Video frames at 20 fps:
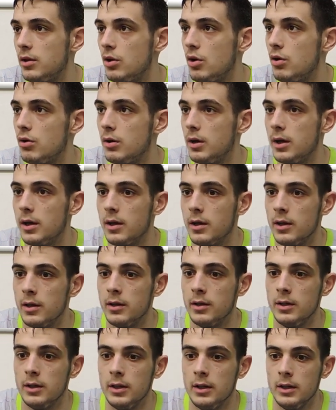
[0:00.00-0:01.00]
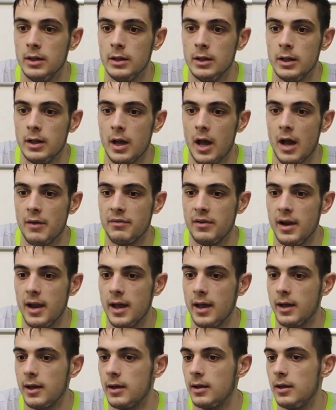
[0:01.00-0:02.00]
You know, I feel
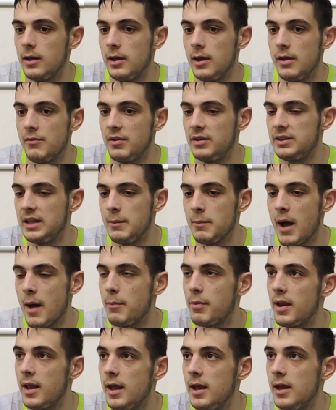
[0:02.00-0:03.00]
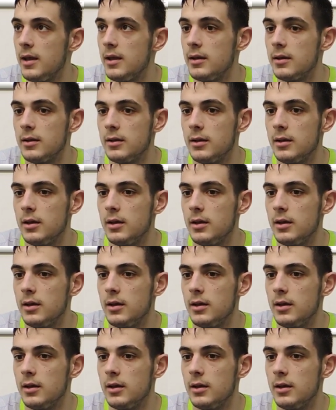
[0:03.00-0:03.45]
like every team I play,